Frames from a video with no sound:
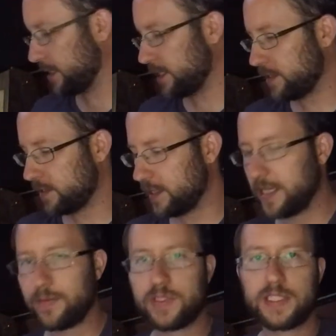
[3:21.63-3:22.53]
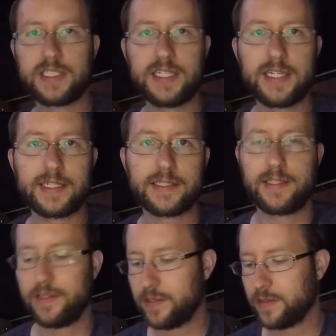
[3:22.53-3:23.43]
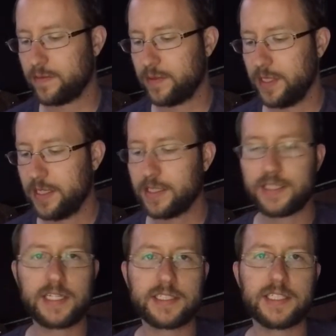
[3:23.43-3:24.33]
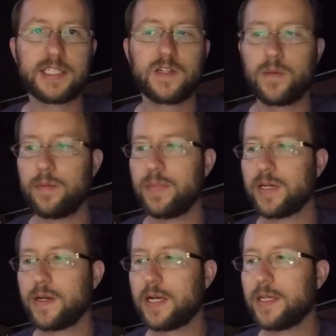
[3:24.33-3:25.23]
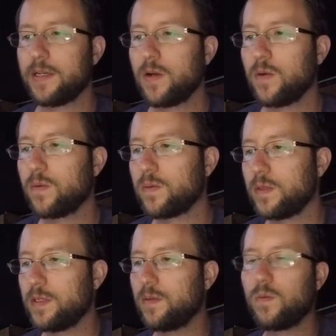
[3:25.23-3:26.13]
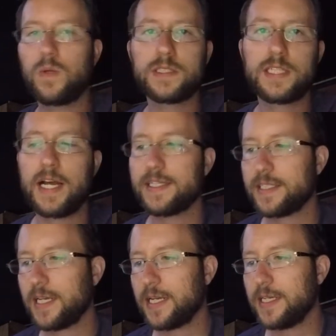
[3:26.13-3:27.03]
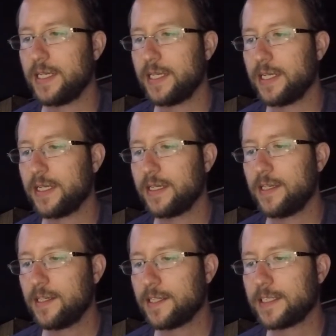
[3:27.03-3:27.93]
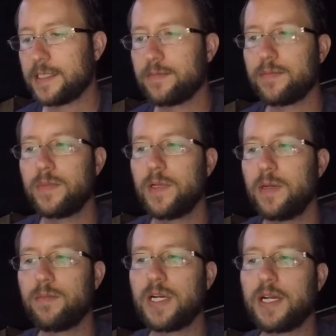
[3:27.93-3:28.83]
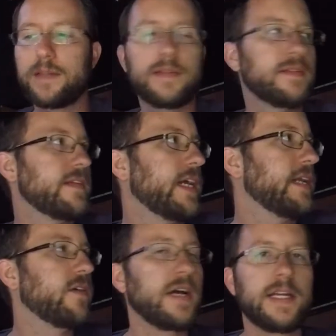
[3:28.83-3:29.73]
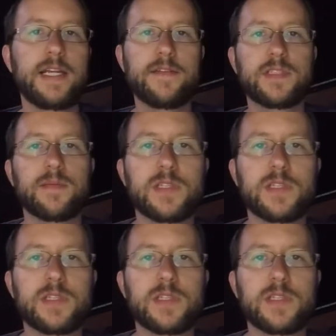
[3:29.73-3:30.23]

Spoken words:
these are M6. The 6 is a little bit bigger. I didn't know what size that I needed, but I know I had to have something